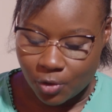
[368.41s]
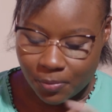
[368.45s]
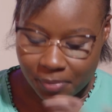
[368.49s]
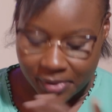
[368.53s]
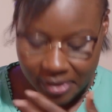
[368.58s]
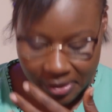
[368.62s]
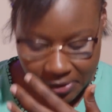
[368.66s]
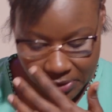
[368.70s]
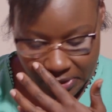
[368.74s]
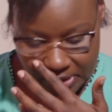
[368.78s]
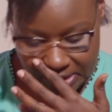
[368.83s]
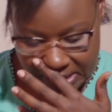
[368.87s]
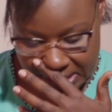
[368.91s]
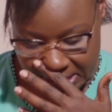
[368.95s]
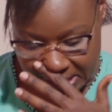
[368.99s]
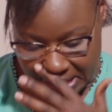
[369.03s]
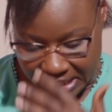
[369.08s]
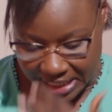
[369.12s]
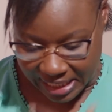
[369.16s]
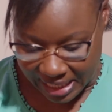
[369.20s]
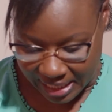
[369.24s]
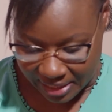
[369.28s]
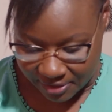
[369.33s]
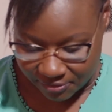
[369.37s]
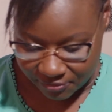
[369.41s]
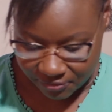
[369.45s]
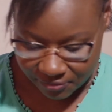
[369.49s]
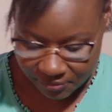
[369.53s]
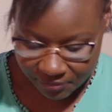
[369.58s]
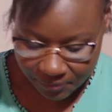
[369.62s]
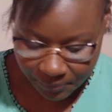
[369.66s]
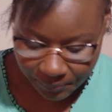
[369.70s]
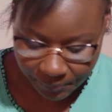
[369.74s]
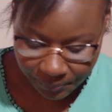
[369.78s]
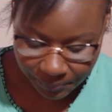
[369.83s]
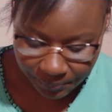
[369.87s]
priorities in life,
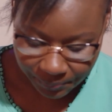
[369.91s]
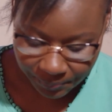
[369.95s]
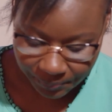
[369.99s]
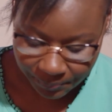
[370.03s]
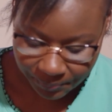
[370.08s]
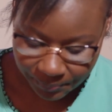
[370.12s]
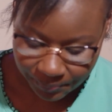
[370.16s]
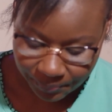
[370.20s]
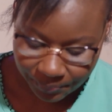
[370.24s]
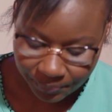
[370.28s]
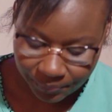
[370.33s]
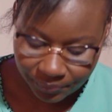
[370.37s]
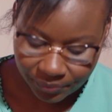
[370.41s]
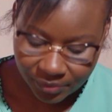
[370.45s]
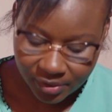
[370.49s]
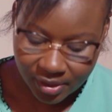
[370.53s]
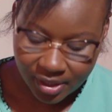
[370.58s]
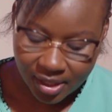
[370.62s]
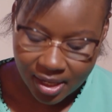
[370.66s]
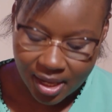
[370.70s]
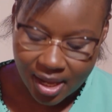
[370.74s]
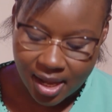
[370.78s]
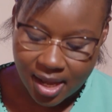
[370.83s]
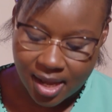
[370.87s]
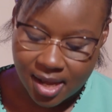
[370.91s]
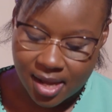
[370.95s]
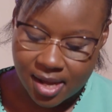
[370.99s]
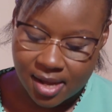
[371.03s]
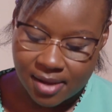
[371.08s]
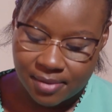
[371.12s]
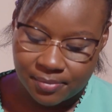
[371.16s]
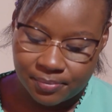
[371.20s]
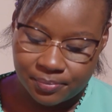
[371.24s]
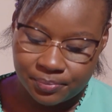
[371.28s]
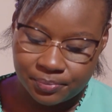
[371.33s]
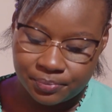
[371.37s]

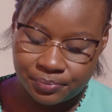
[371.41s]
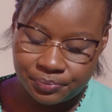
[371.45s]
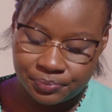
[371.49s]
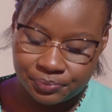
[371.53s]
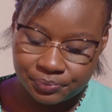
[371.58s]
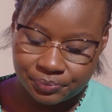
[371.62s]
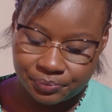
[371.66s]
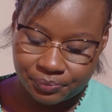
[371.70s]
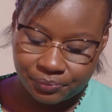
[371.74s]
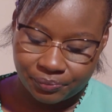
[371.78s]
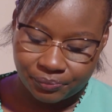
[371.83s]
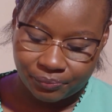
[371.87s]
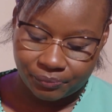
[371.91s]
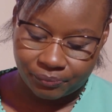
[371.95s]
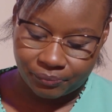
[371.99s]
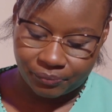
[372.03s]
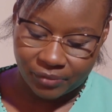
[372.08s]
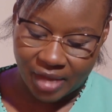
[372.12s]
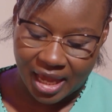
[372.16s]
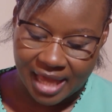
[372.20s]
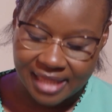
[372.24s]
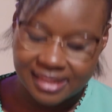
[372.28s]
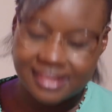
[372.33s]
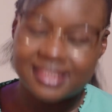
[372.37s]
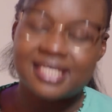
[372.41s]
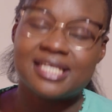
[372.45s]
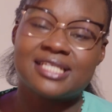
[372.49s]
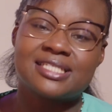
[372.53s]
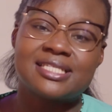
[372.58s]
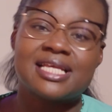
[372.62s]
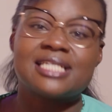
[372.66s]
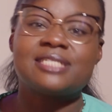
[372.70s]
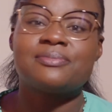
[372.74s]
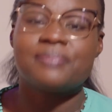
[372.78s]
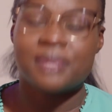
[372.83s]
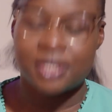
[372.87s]
and things
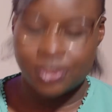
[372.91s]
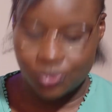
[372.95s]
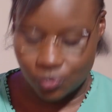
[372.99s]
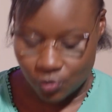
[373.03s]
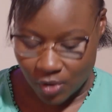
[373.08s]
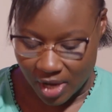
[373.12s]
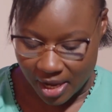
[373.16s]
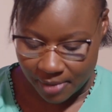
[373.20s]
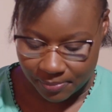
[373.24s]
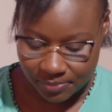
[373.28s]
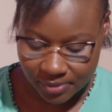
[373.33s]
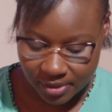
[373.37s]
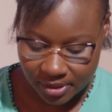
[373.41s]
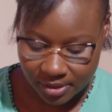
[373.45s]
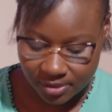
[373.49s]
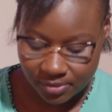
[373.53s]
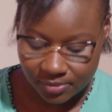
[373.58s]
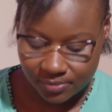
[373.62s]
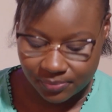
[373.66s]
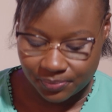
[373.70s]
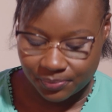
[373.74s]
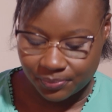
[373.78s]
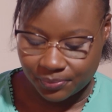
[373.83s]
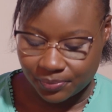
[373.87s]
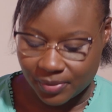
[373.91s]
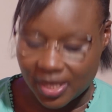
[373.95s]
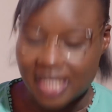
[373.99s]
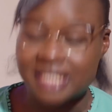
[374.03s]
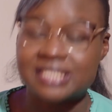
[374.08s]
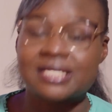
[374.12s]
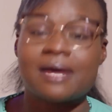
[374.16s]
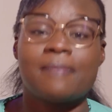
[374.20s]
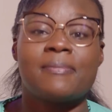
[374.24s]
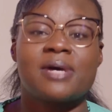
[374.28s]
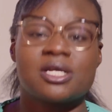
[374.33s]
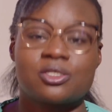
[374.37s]
that make you happy as
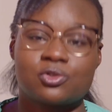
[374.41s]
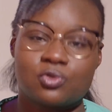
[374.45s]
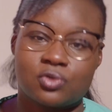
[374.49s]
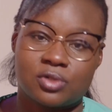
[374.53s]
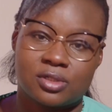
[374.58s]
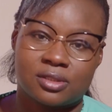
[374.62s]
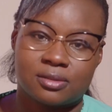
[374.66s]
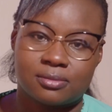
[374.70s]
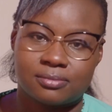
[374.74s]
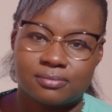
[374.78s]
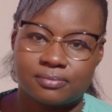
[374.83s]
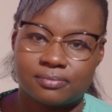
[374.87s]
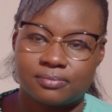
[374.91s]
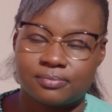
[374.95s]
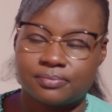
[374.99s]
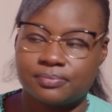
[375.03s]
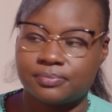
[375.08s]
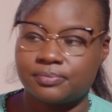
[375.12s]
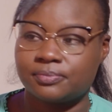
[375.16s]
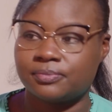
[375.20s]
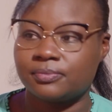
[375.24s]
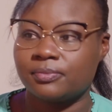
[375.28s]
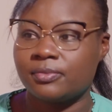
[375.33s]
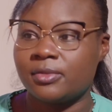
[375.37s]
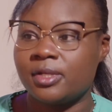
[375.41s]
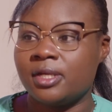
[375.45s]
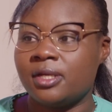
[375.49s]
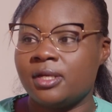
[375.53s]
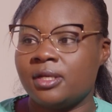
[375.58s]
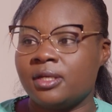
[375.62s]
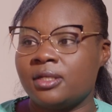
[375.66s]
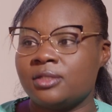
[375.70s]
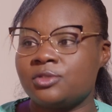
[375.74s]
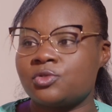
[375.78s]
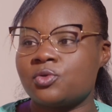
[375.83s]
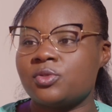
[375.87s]
a person.
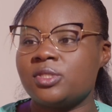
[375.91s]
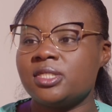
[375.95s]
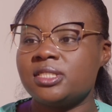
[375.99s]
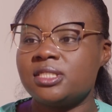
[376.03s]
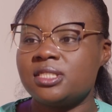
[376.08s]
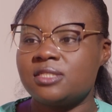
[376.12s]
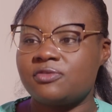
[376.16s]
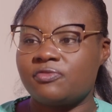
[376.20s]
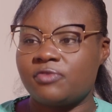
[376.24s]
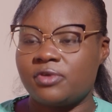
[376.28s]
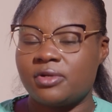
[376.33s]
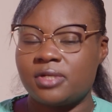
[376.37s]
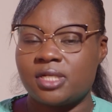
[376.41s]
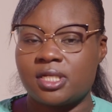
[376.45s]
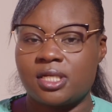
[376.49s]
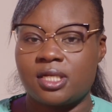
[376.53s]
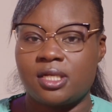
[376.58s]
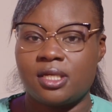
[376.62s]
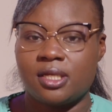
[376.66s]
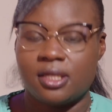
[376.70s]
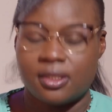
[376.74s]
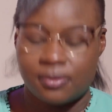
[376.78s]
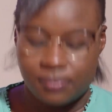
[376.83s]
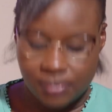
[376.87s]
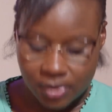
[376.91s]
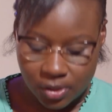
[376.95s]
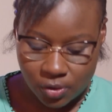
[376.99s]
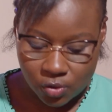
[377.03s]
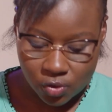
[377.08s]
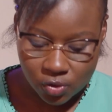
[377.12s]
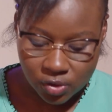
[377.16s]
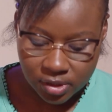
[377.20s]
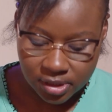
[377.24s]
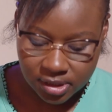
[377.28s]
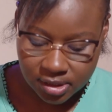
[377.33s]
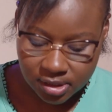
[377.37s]
So this is very key,
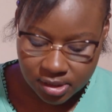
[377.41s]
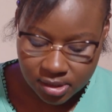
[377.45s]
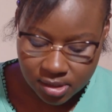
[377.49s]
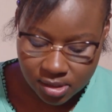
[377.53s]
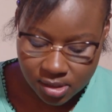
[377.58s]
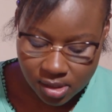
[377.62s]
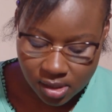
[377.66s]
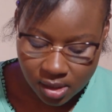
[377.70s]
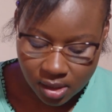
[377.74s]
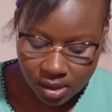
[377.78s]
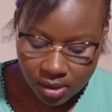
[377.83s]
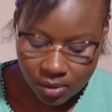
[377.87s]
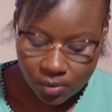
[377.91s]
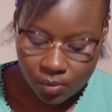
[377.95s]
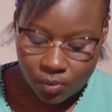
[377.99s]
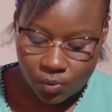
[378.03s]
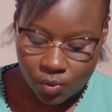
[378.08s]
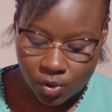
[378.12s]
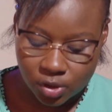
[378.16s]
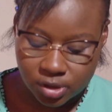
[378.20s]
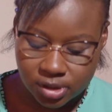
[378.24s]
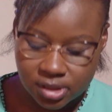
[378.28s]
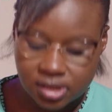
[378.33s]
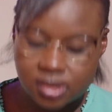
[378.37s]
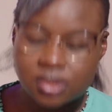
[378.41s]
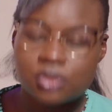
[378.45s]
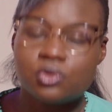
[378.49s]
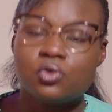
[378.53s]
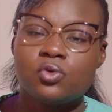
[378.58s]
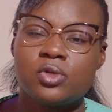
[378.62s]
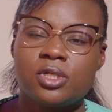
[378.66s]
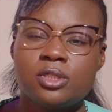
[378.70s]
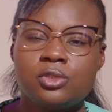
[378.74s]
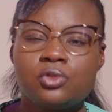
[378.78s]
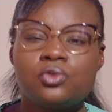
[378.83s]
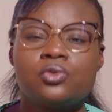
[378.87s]
because what you
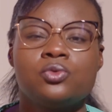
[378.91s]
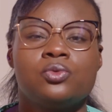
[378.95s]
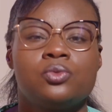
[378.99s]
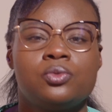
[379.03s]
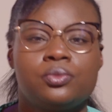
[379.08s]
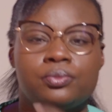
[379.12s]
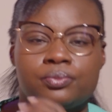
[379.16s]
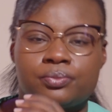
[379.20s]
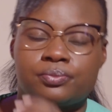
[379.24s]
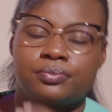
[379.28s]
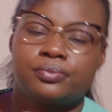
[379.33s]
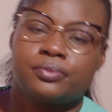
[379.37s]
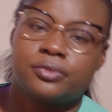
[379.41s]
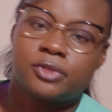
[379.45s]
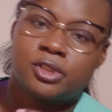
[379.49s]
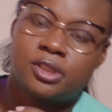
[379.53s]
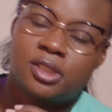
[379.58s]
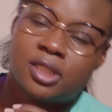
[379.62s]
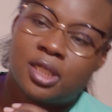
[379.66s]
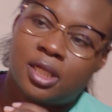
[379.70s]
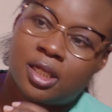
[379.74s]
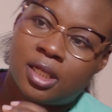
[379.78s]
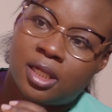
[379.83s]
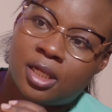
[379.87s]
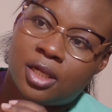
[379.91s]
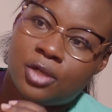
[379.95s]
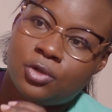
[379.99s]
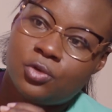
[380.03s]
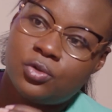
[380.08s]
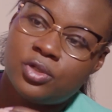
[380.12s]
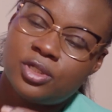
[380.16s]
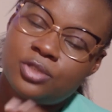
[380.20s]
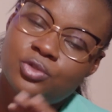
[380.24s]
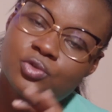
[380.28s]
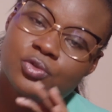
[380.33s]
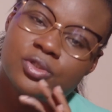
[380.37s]
need to
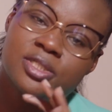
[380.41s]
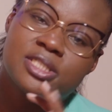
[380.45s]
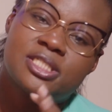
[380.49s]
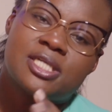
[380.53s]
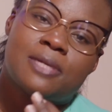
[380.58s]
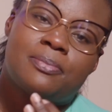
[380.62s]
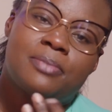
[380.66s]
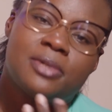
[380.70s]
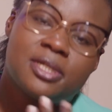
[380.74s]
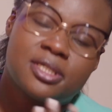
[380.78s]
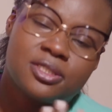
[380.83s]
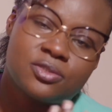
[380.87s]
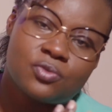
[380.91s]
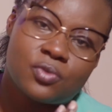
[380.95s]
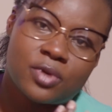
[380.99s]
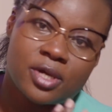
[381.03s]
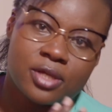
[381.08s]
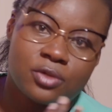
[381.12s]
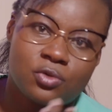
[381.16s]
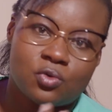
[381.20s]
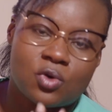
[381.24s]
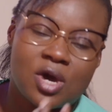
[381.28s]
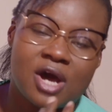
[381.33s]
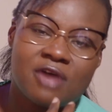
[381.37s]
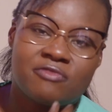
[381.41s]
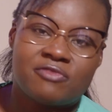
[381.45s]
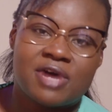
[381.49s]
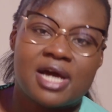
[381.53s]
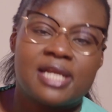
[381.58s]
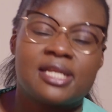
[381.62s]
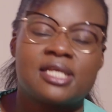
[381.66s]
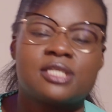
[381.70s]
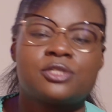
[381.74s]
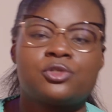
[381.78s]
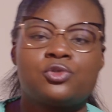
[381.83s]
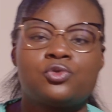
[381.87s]
reach a place where you have
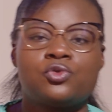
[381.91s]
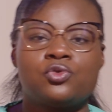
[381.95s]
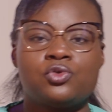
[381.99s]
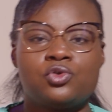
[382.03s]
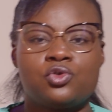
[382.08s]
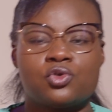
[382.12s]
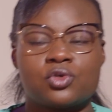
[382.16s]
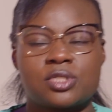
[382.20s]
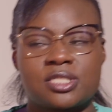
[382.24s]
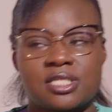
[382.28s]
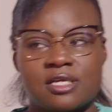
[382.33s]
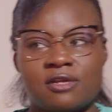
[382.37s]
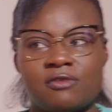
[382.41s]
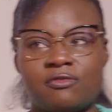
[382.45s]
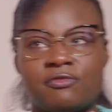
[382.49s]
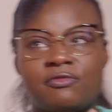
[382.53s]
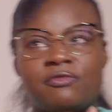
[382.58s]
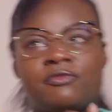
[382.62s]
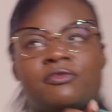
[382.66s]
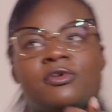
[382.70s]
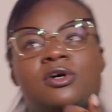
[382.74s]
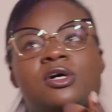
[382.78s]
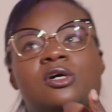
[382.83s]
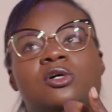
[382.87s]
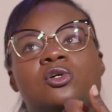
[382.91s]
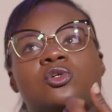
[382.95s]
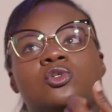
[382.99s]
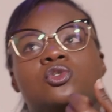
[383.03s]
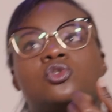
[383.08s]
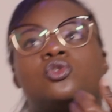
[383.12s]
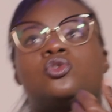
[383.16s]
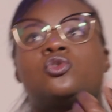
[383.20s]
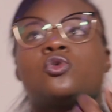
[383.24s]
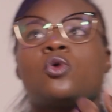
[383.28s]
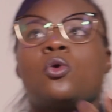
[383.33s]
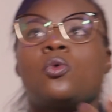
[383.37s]
understood yourself
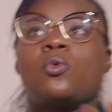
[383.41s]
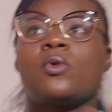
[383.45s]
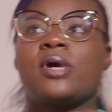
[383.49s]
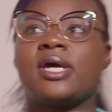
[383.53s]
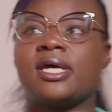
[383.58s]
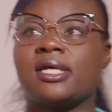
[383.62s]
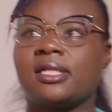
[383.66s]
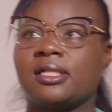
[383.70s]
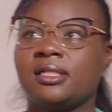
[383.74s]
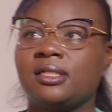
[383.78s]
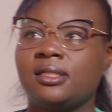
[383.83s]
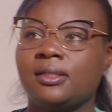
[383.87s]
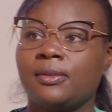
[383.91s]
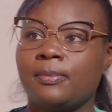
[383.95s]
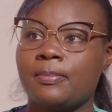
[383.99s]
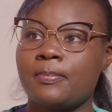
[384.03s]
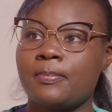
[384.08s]
so well